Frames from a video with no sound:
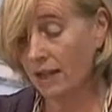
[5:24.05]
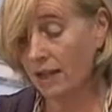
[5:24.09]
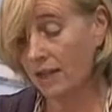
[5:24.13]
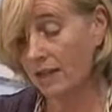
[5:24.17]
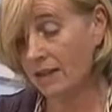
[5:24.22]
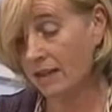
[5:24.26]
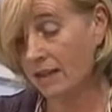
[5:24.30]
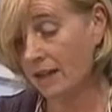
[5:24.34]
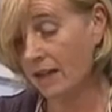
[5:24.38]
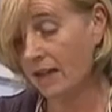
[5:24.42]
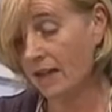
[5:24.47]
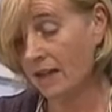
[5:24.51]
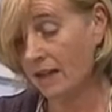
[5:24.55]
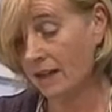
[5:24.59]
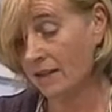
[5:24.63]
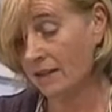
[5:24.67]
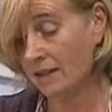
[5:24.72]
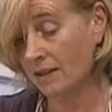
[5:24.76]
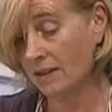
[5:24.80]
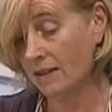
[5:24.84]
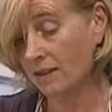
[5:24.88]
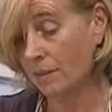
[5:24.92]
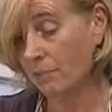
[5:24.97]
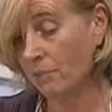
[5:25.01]
ASD
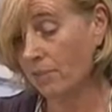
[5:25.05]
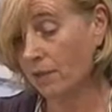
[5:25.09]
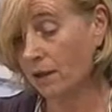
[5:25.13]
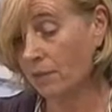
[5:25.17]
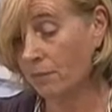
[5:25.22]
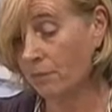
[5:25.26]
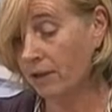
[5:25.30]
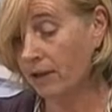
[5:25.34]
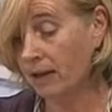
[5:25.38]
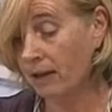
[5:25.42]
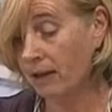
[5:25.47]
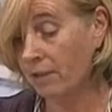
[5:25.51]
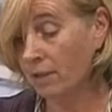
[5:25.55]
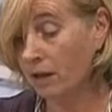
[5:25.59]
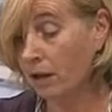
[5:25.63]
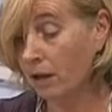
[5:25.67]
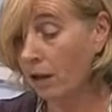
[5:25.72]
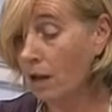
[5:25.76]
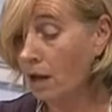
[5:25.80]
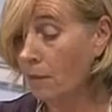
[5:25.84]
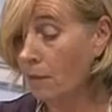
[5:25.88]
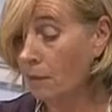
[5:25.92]
classes at primary level,